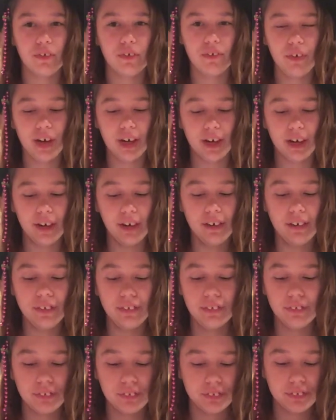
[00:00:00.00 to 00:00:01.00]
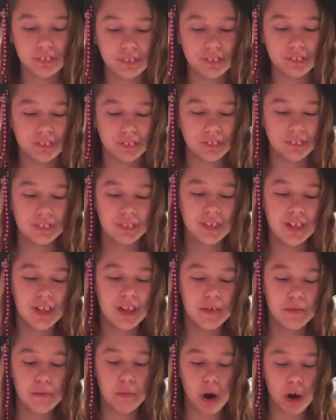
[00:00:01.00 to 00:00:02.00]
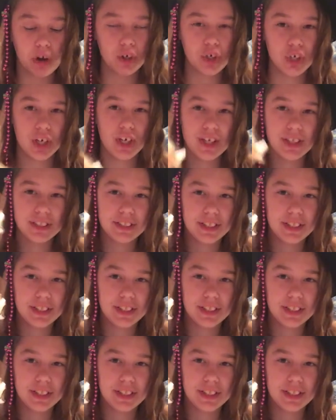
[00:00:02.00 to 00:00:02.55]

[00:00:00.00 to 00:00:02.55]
where Marcia is